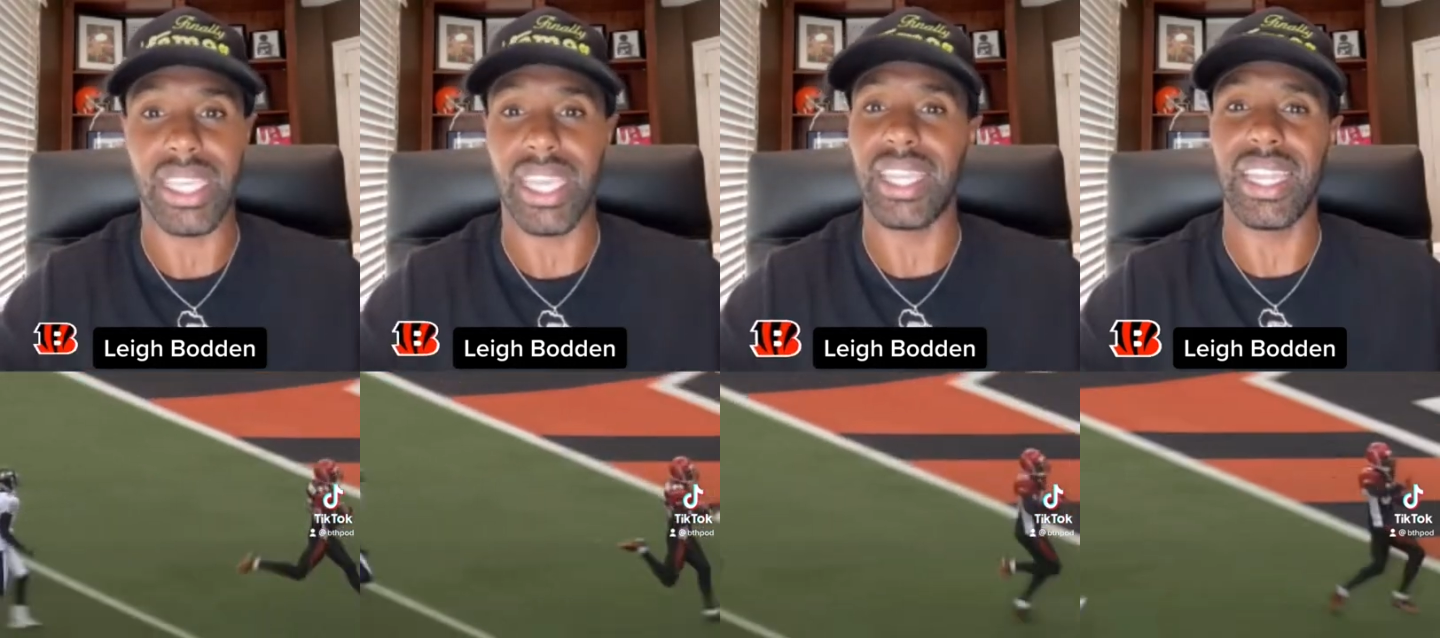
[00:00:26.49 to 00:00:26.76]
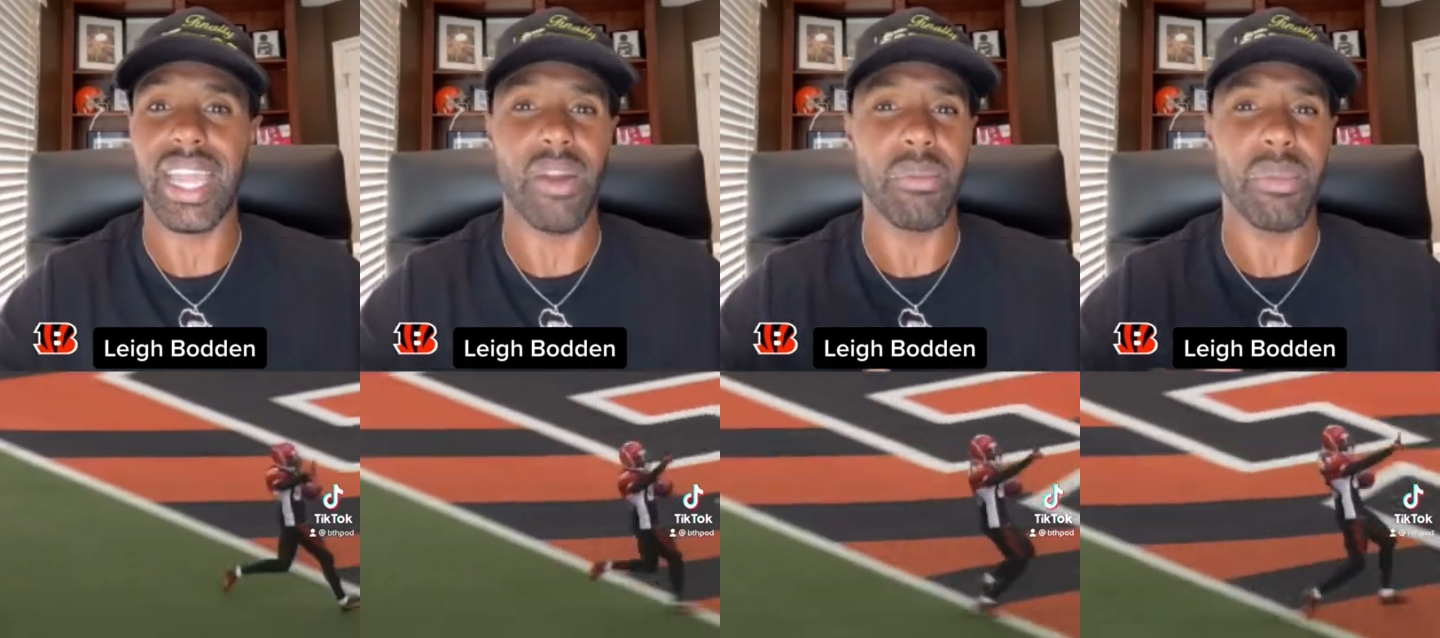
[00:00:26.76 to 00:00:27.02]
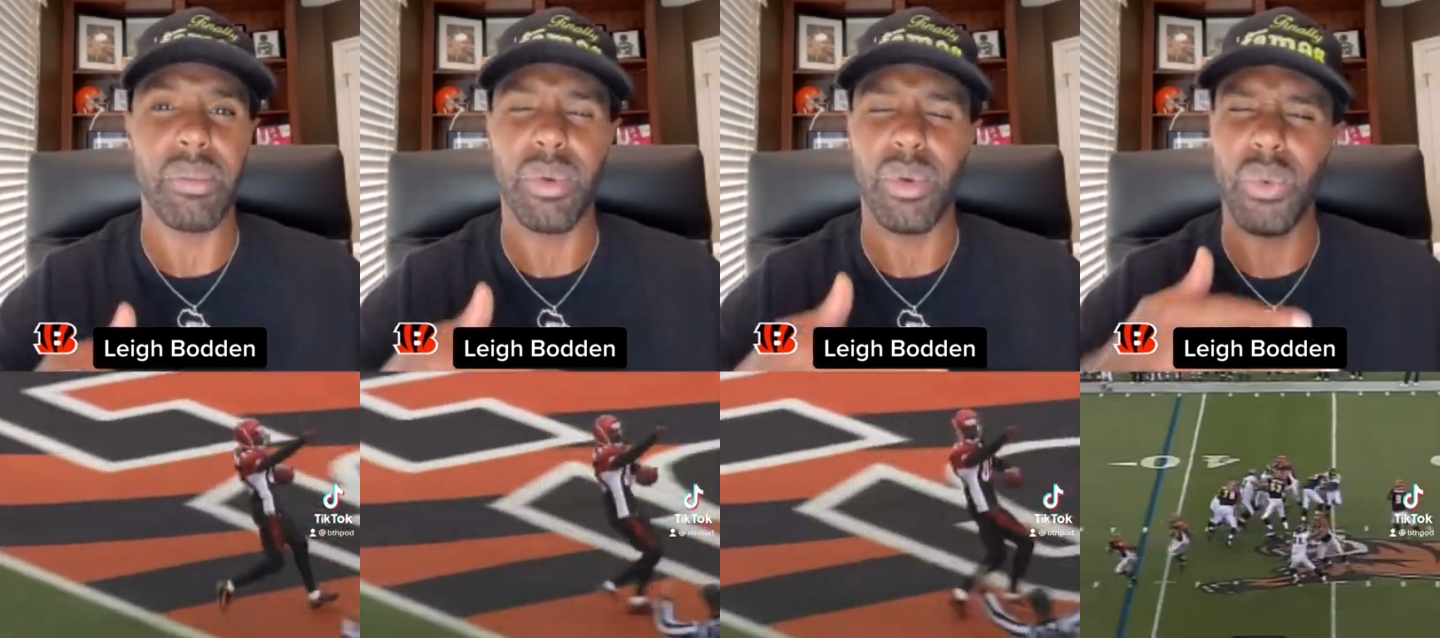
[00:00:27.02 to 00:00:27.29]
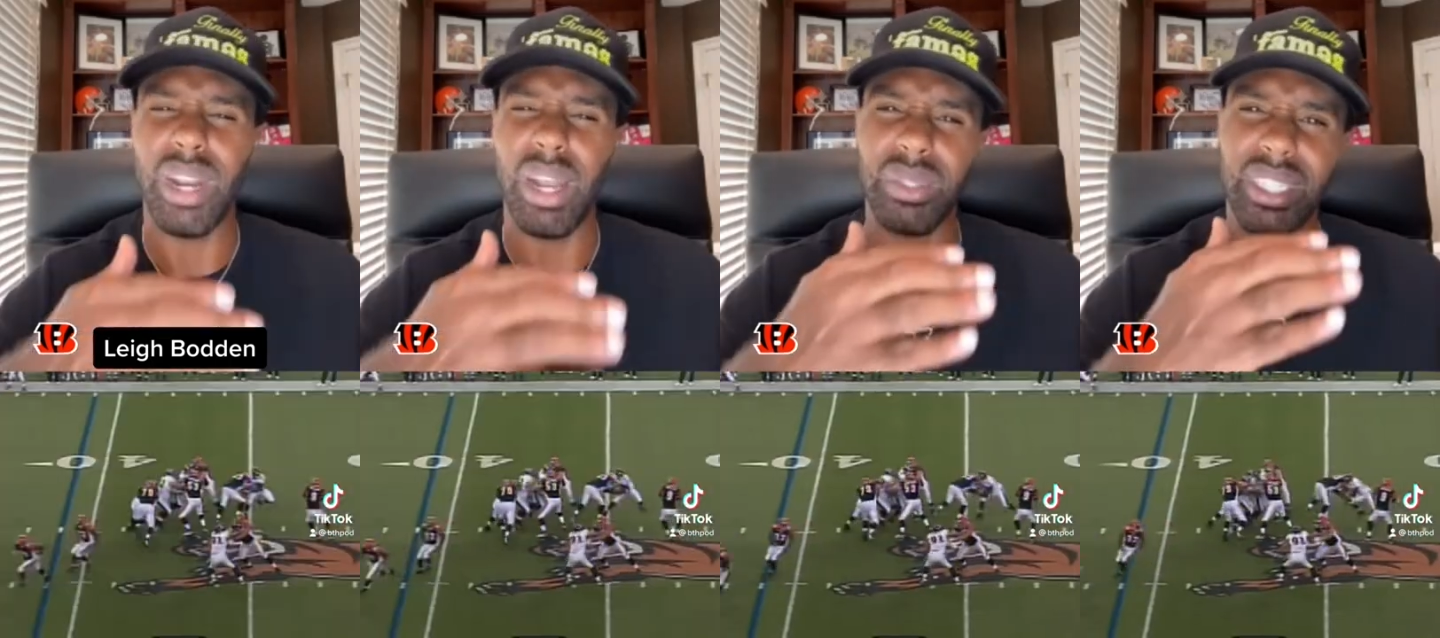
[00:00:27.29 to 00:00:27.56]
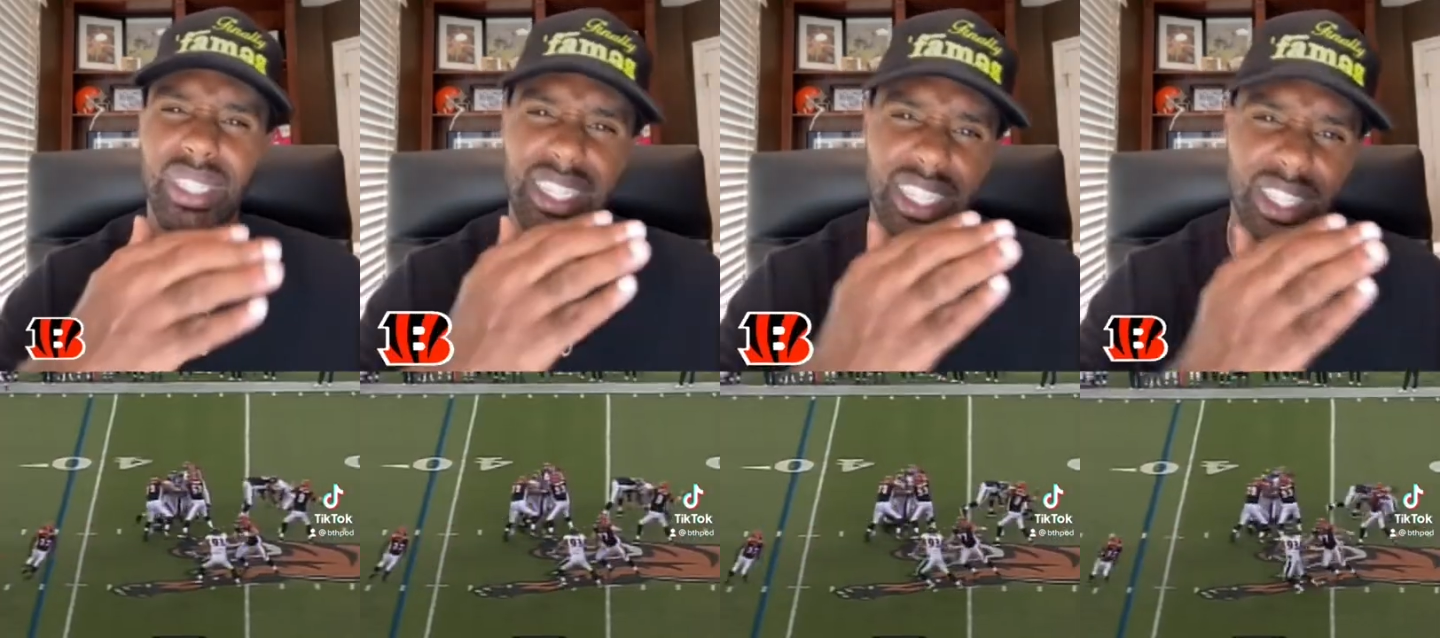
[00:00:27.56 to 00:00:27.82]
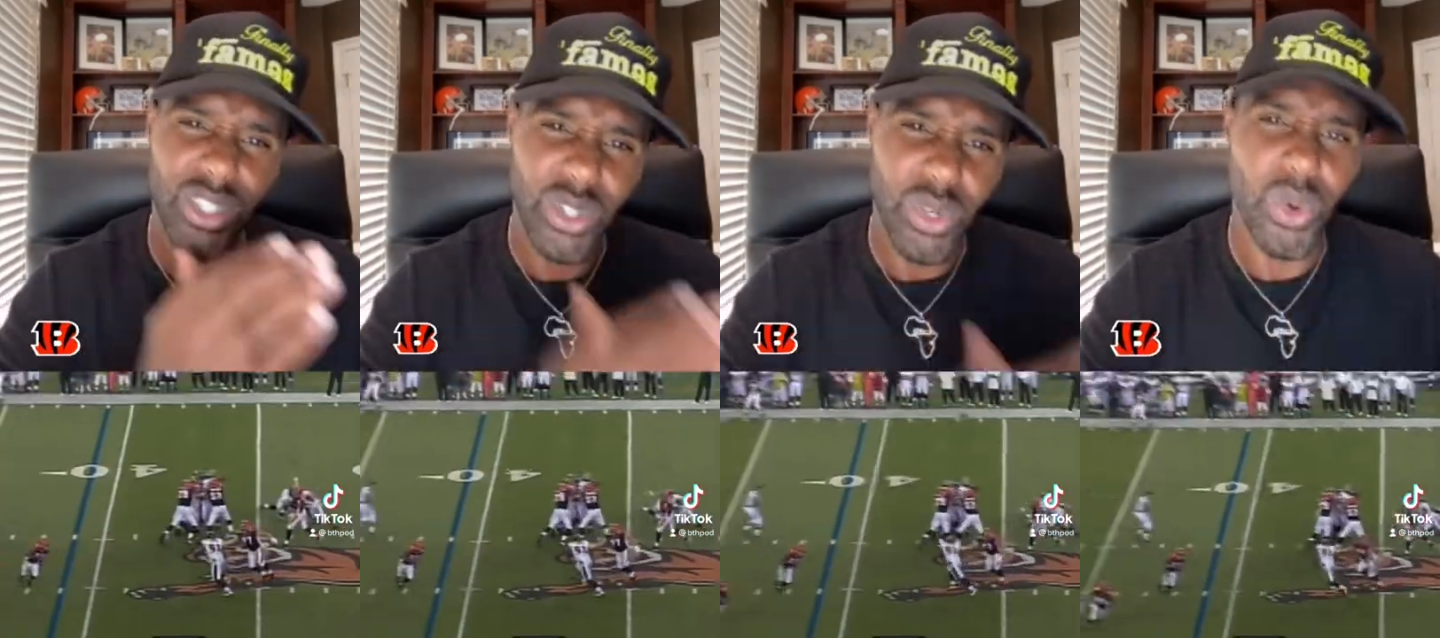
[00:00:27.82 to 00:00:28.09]
And I remember when I was in
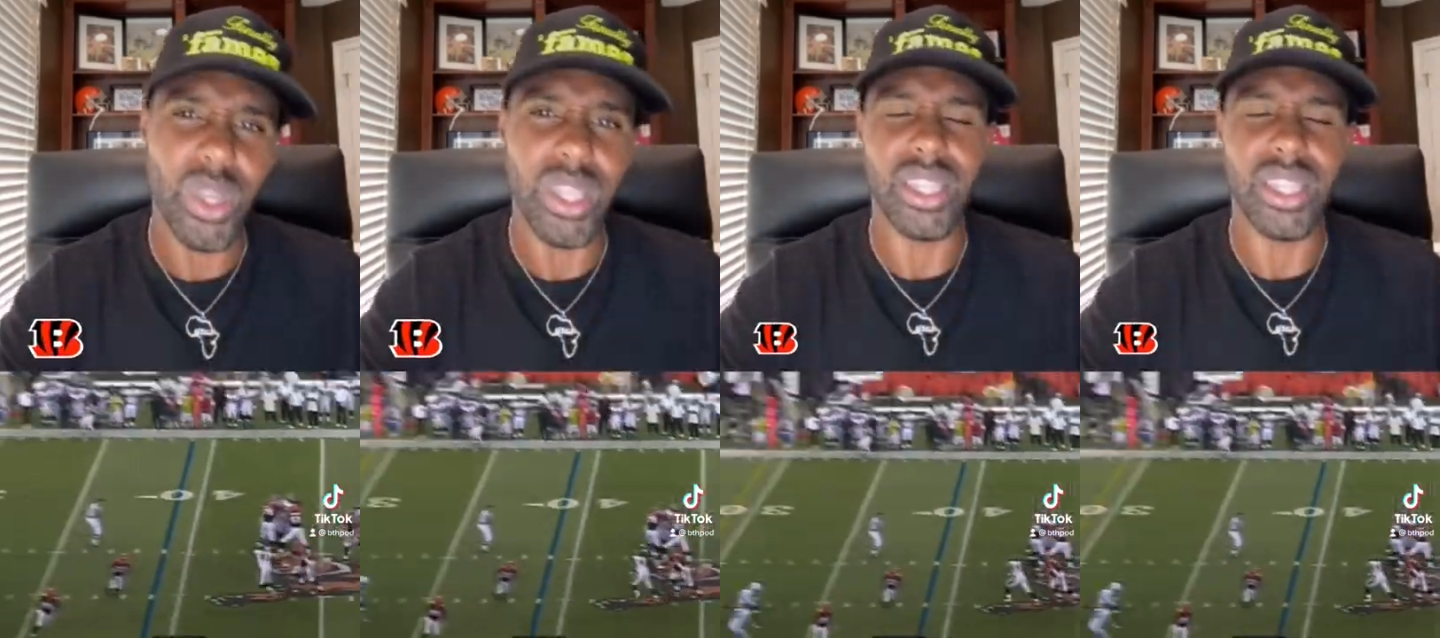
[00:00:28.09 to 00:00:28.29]
Detroit,